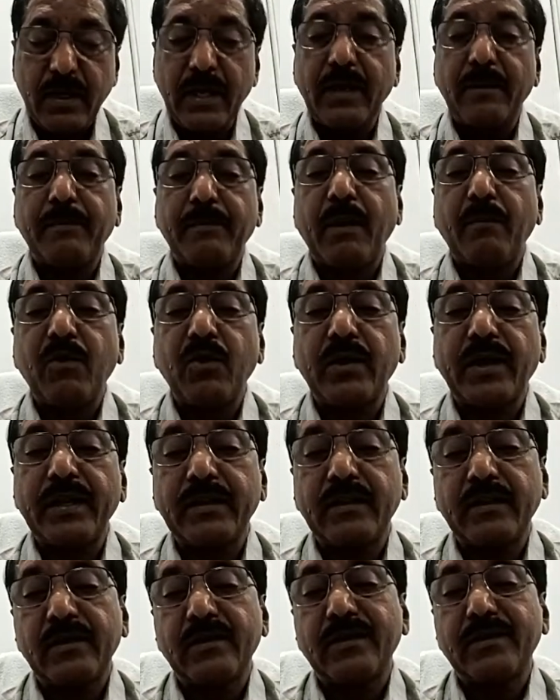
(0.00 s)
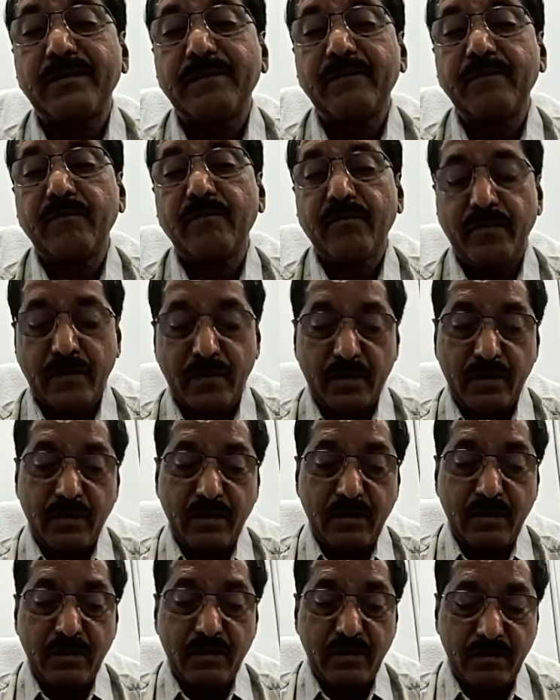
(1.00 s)
in promoting the
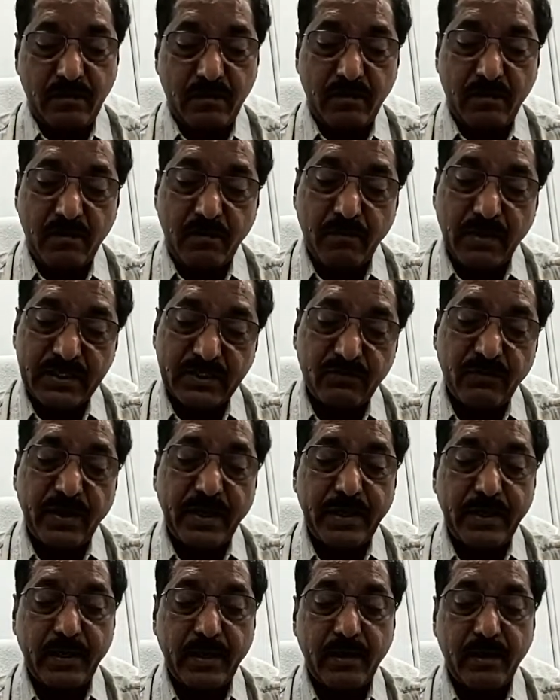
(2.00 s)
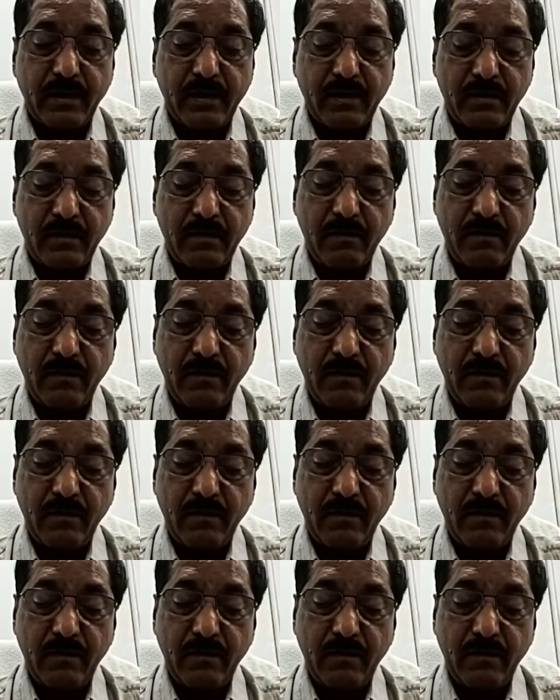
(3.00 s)
much vital